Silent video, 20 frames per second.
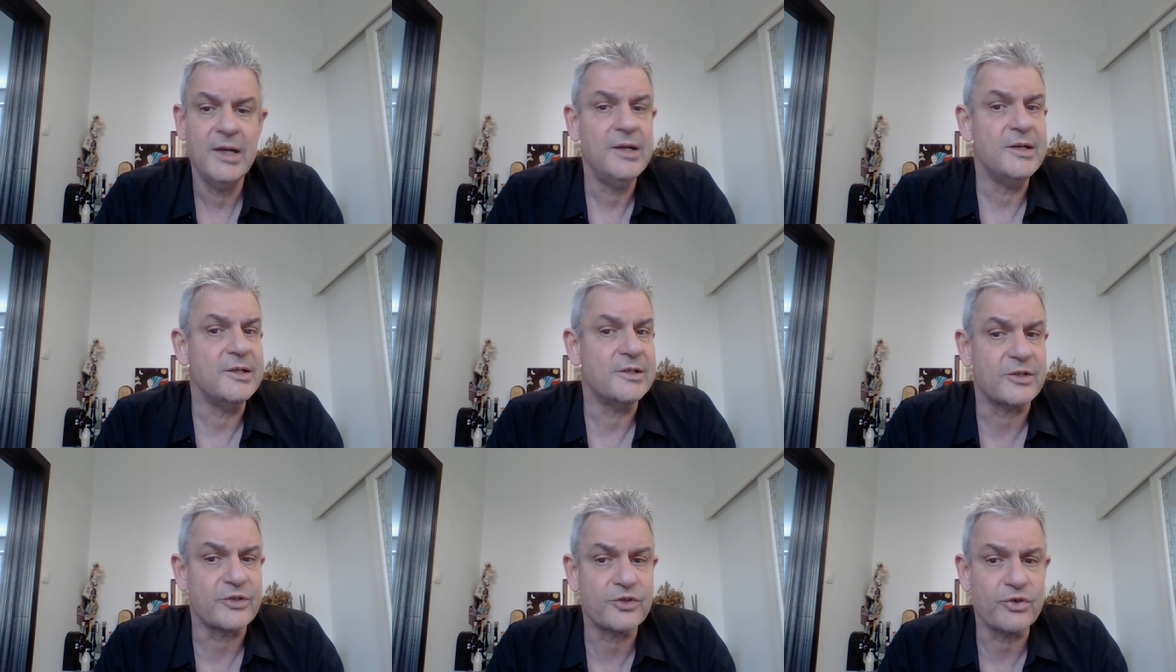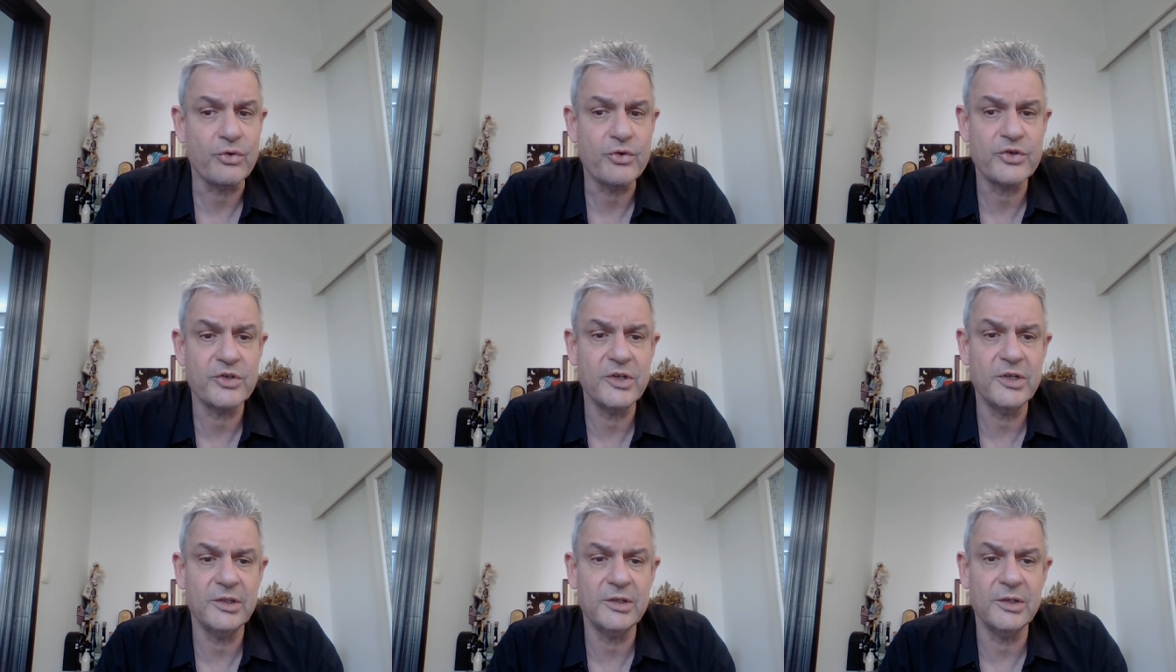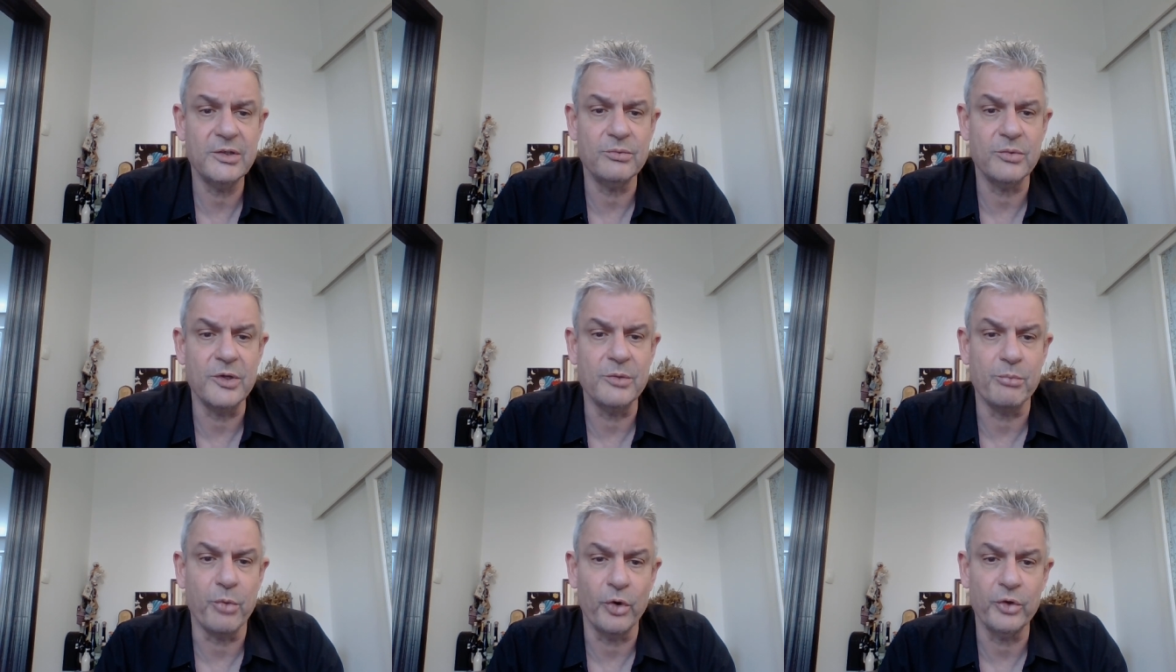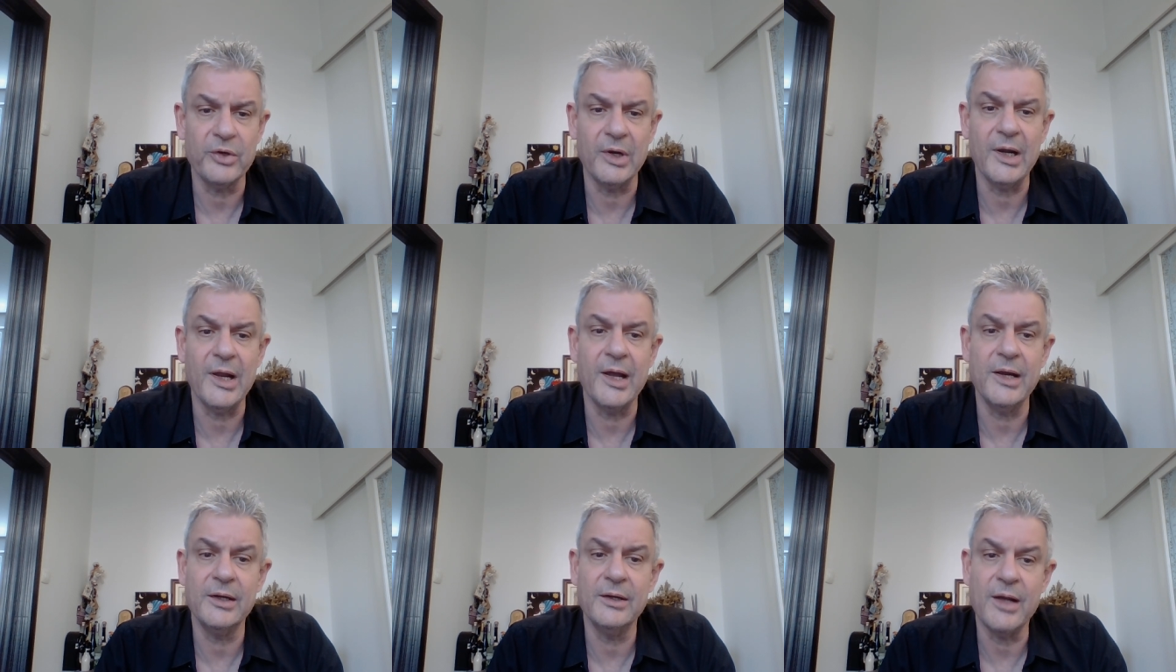is associated with
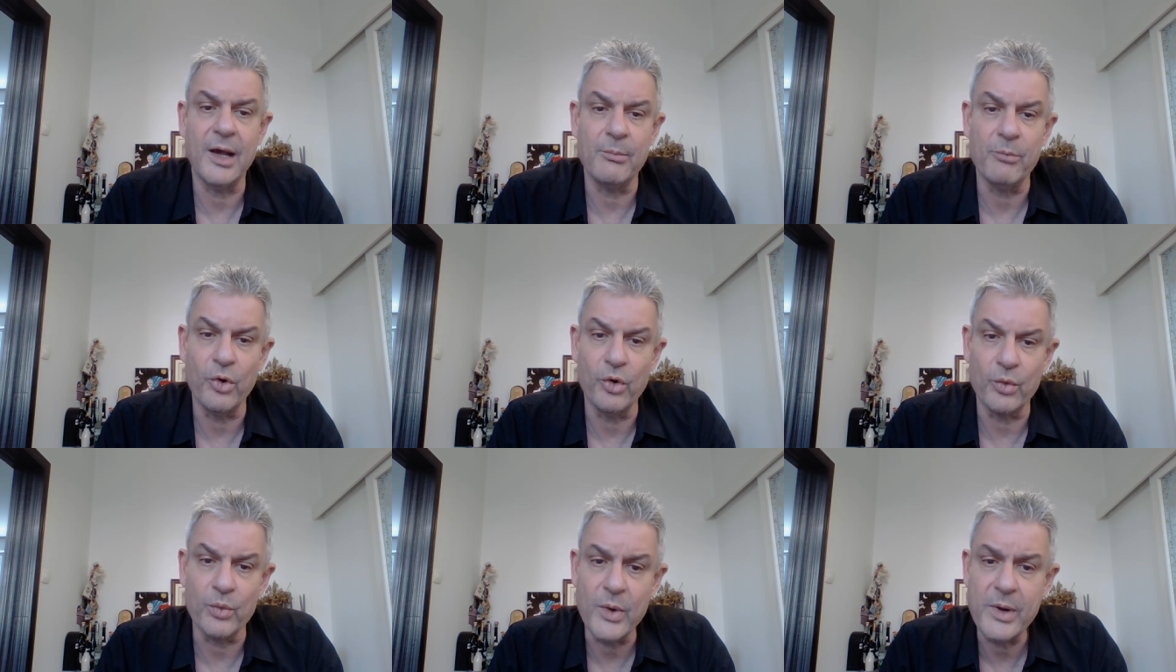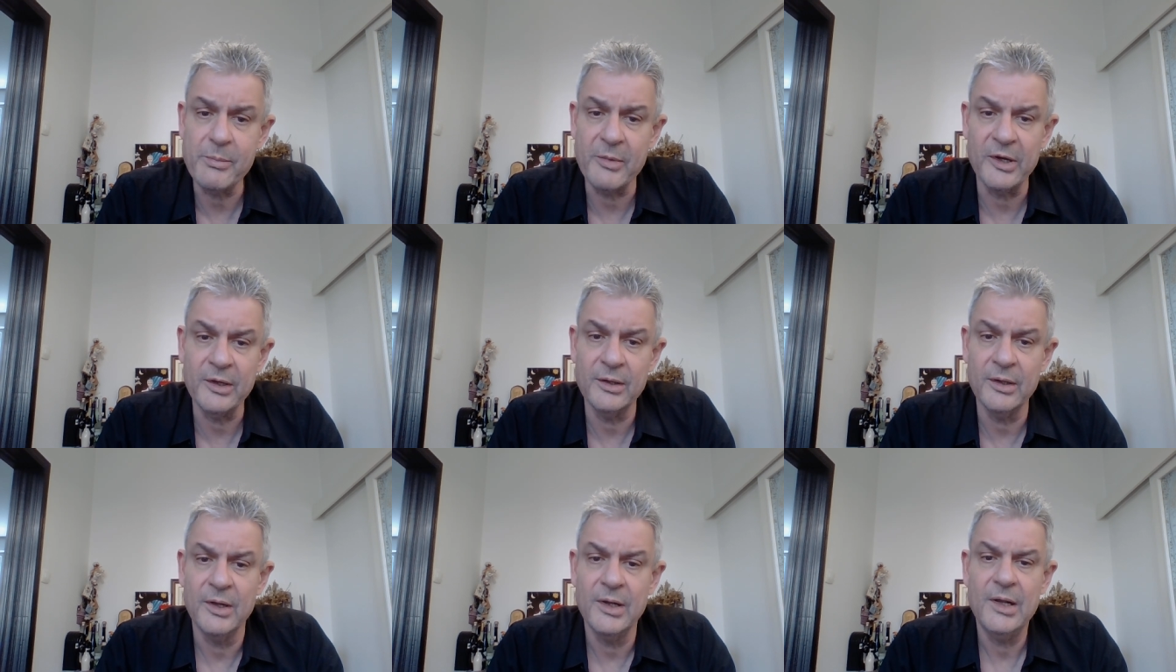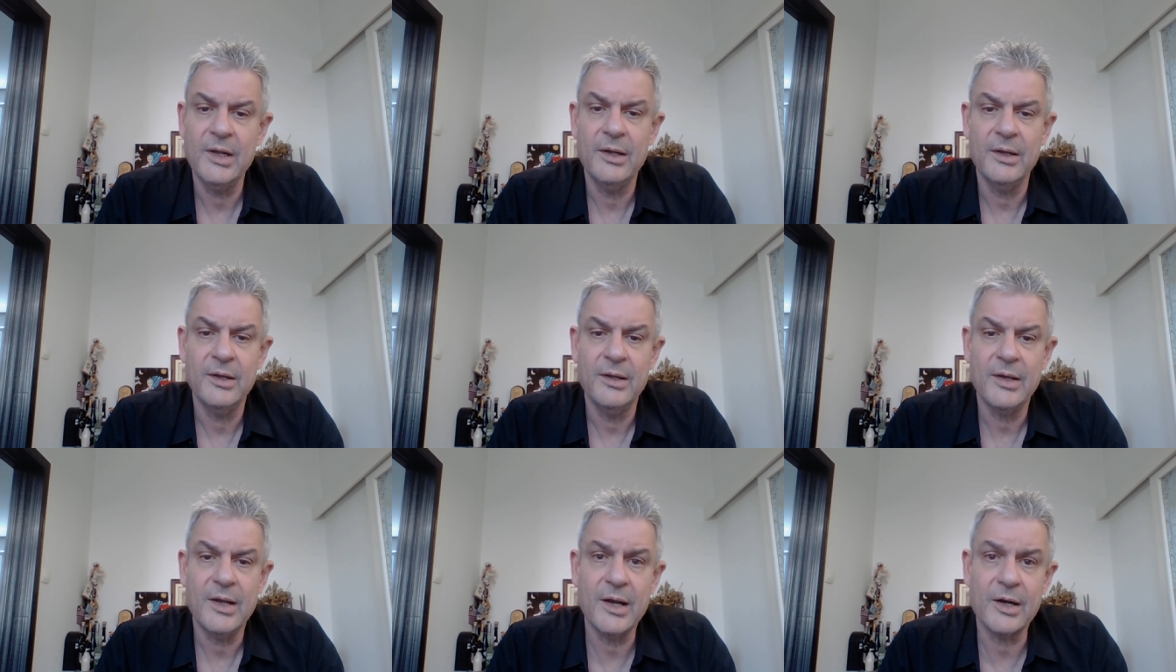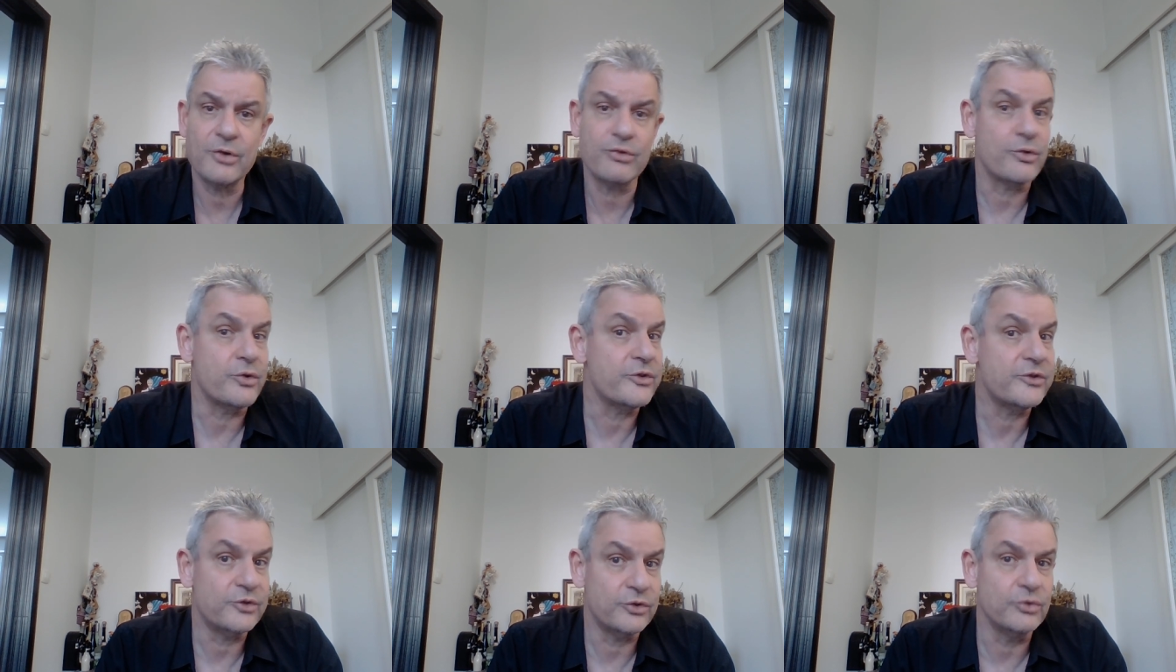borderline among women
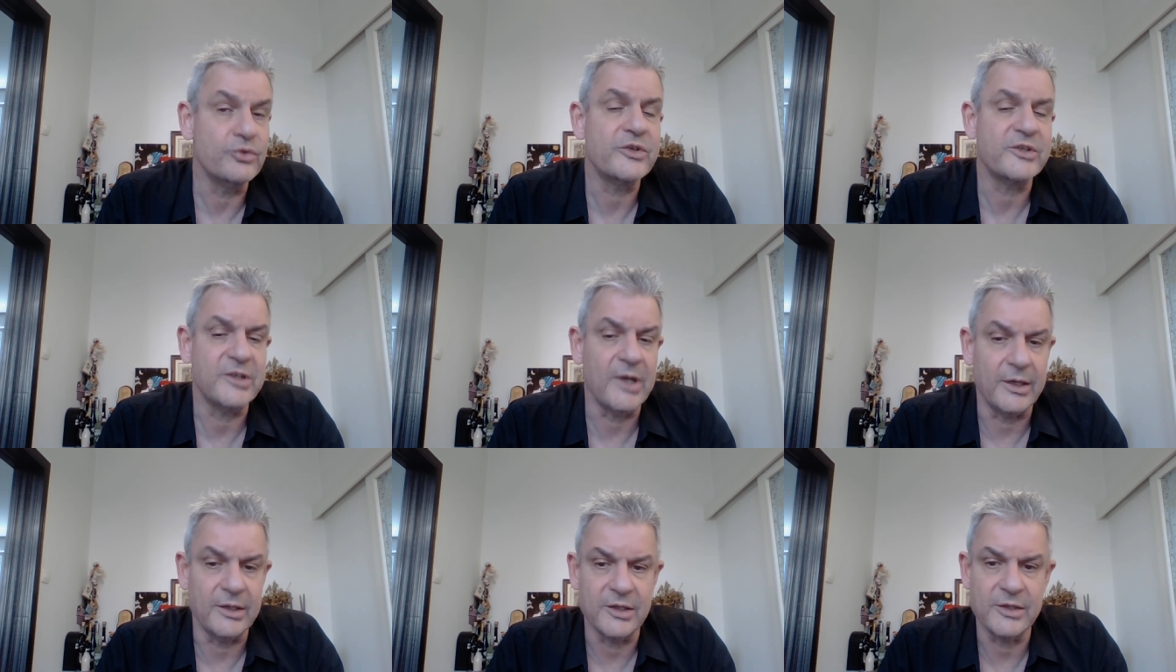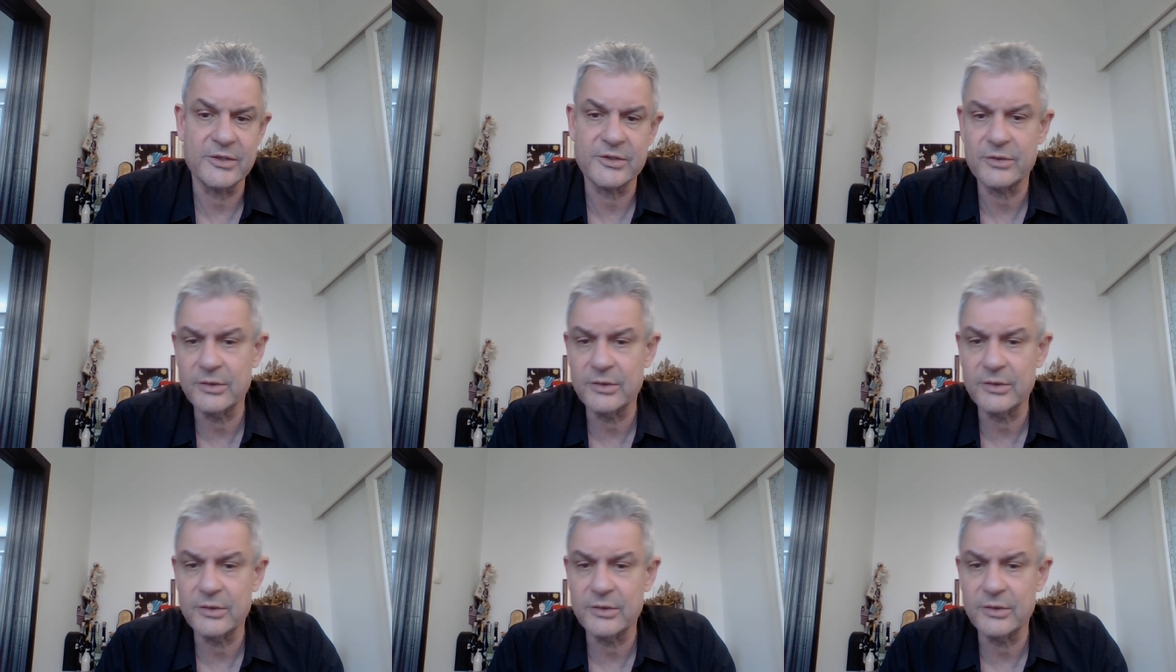across two studies.